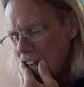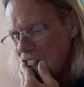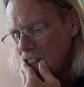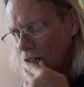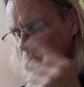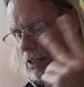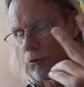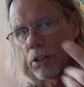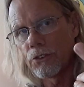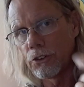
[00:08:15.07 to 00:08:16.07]
it
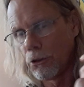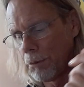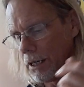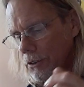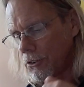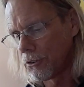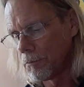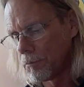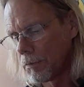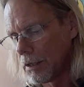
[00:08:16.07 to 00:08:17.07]
works in 2 parts.
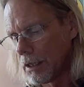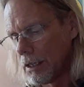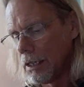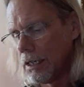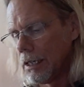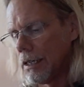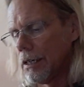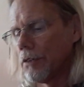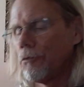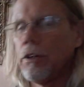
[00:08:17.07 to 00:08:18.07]

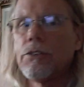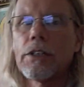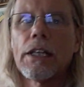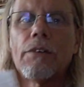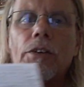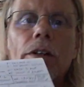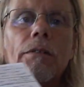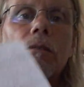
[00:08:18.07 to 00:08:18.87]
The freezing level,